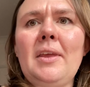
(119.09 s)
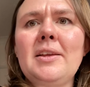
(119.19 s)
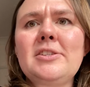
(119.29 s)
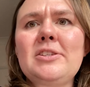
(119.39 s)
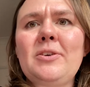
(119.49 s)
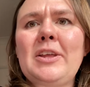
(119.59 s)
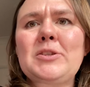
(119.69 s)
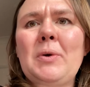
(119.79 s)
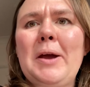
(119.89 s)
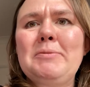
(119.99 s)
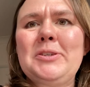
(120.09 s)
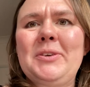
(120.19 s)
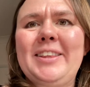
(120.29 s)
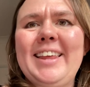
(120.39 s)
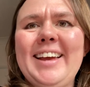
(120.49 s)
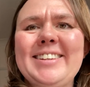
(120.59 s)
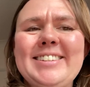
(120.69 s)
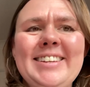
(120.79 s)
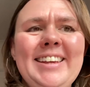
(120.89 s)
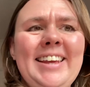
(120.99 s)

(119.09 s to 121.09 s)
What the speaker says: So that's why I'm doing that.